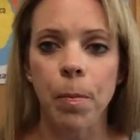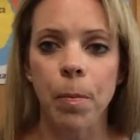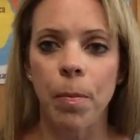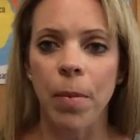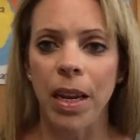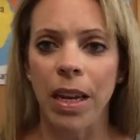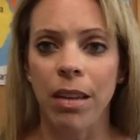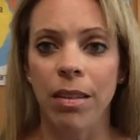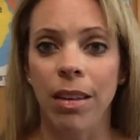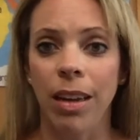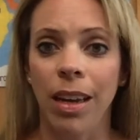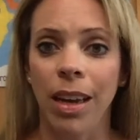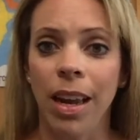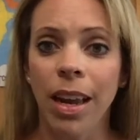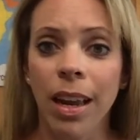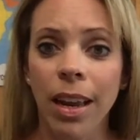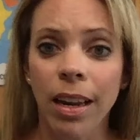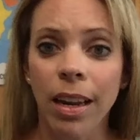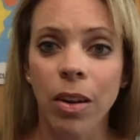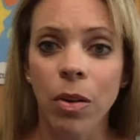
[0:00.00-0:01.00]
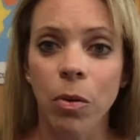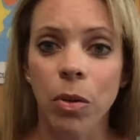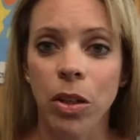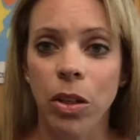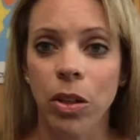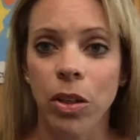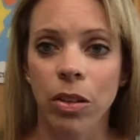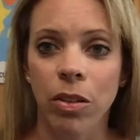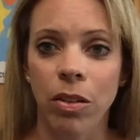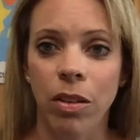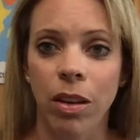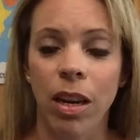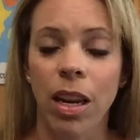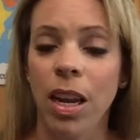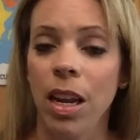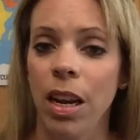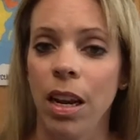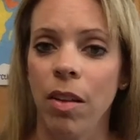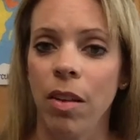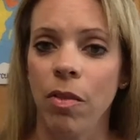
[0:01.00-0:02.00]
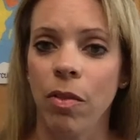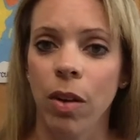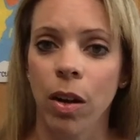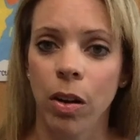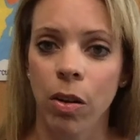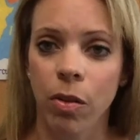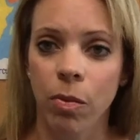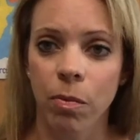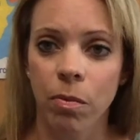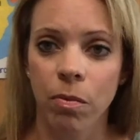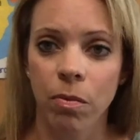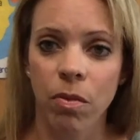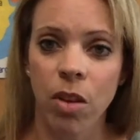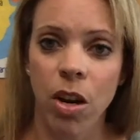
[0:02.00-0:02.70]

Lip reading: Because again, when you're sitting in it from,